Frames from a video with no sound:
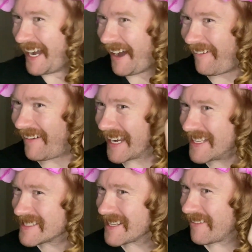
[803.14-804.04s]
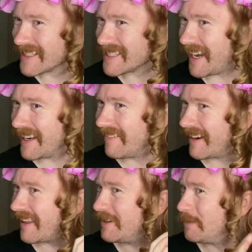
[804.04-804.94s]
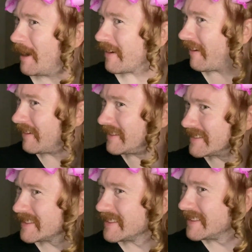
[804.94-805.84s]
Oh, I get so excited when I do my curls.